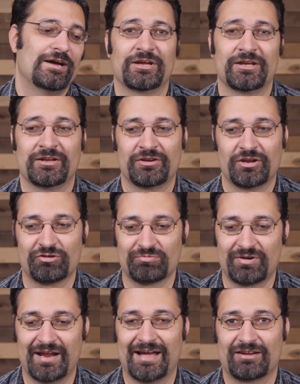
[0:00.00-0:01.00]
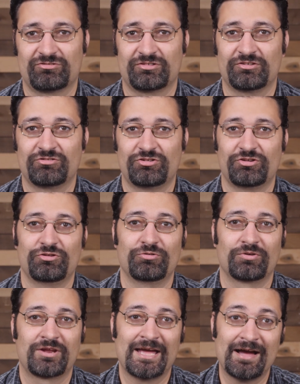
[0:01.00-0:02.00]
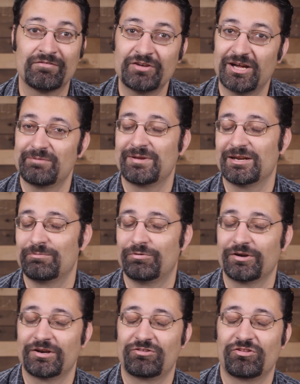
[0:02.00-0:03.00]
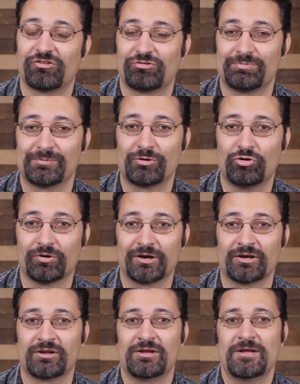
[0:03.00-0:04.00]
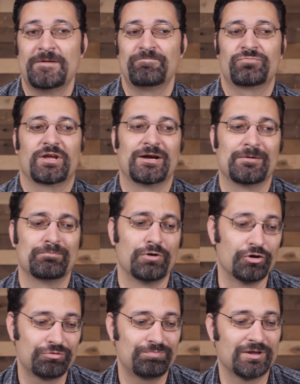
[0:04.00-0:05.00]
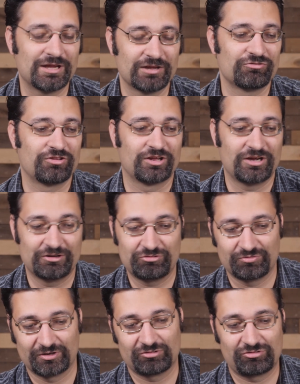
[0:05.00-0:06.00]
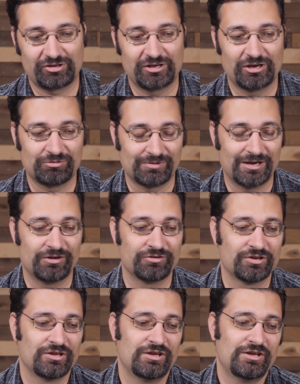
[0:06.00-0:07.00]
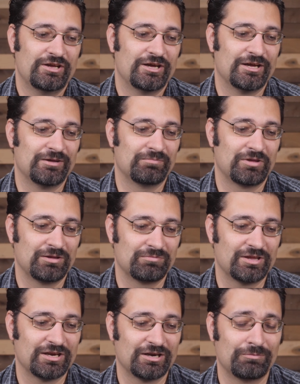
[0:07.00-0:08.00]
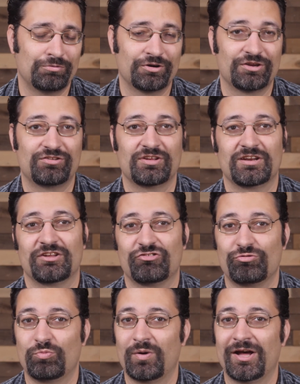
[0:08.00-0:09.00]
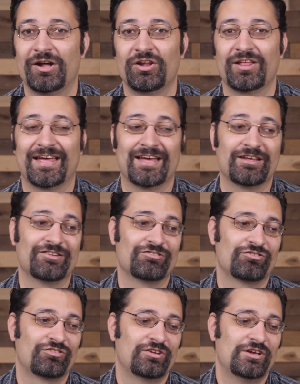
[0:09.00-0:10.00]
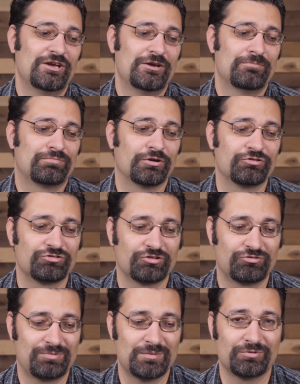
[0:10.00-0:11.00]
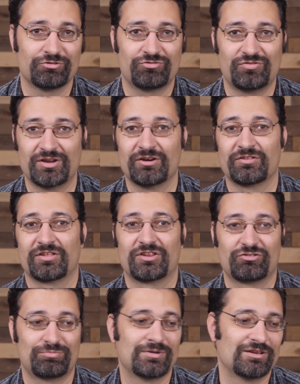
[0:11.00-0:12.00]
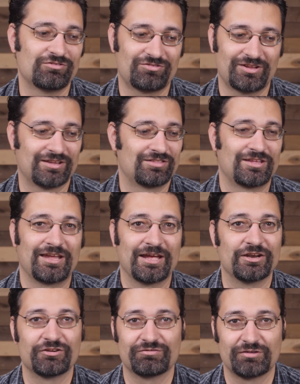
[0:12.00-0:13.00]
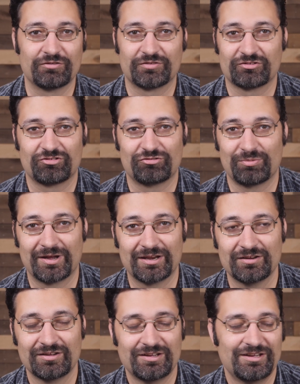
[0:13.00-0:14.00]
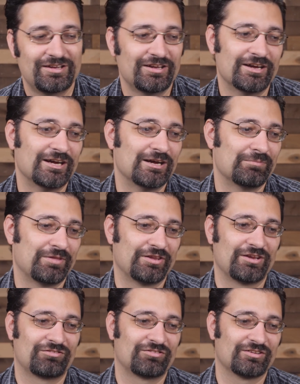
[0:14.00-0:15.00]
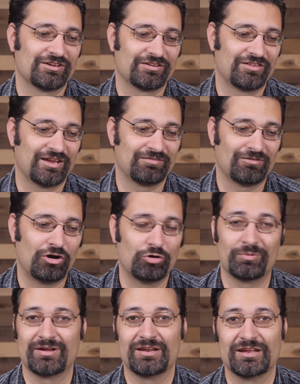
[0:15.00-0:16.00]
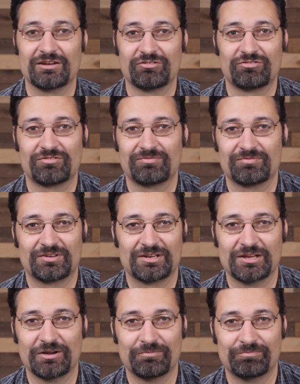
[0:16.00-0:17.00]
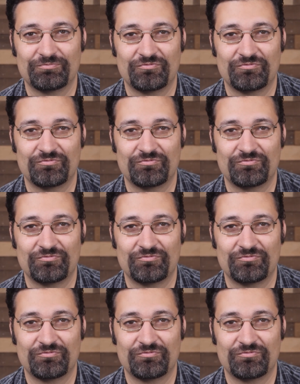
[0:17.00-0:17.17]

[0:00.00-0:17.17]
and a reaction to Kavanaugh being appointed to the Supreme Court, um, both because of the controversy around um, him getting appointed, as well as pro-choice people's fear that this means like the end of Roe versus Wade, um, that that's like that all we need is, you know,